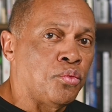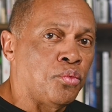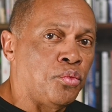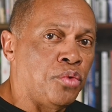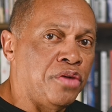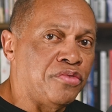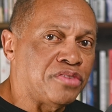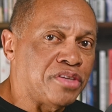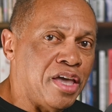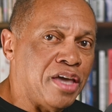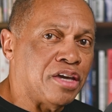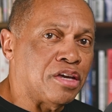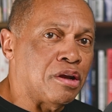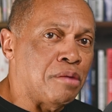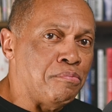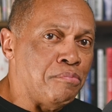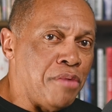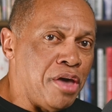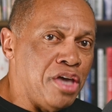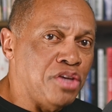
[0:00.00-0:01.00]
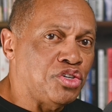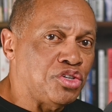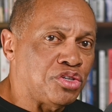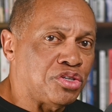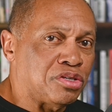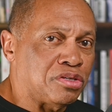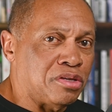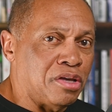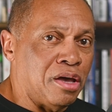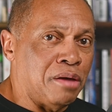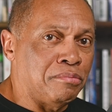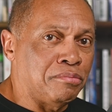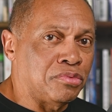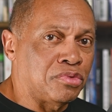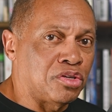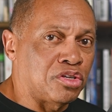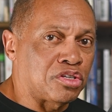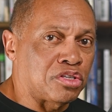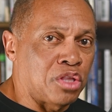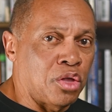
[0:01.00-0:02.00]
We've taken a major step
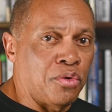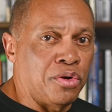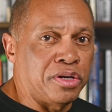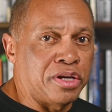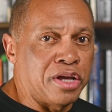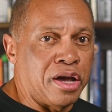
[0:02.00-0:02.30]
to slowing